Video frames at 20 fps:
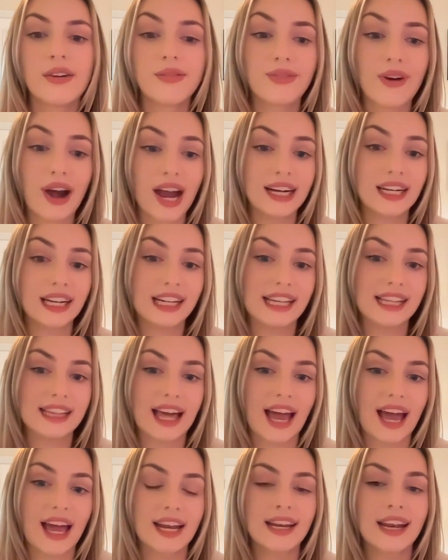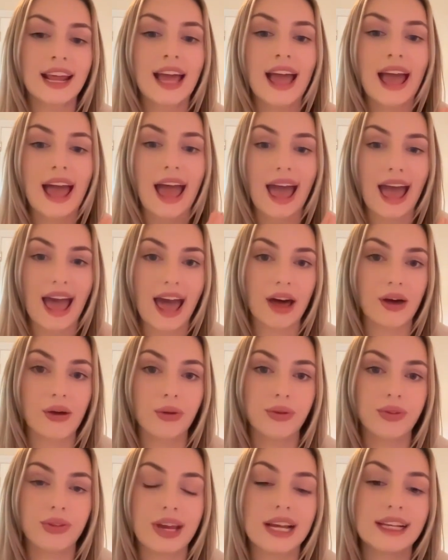Finally, then,
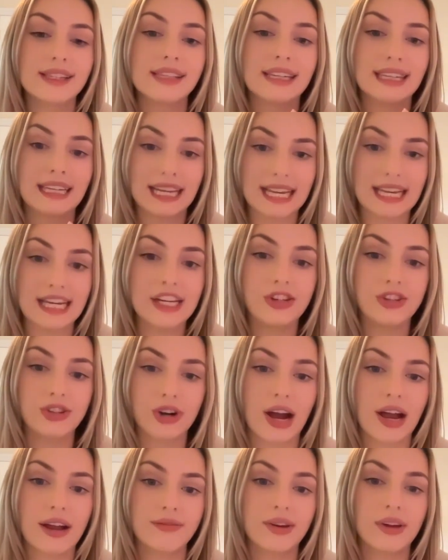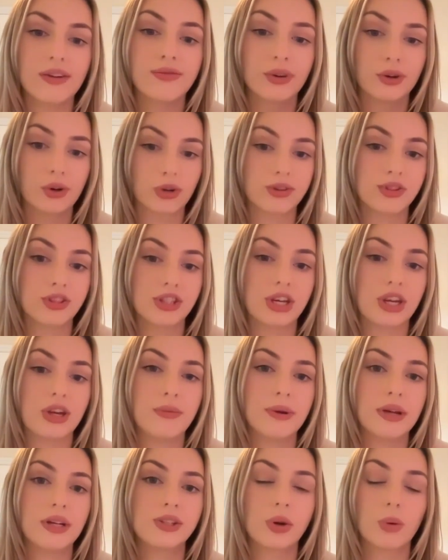health is a key driver for
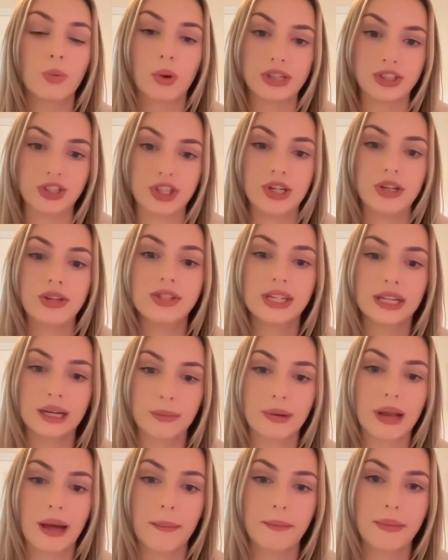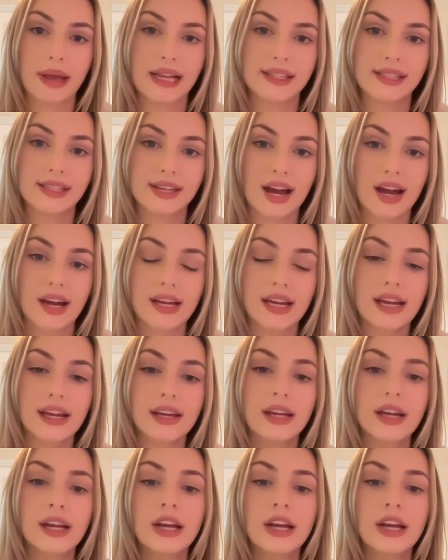consumers when choosing a plant-based diet.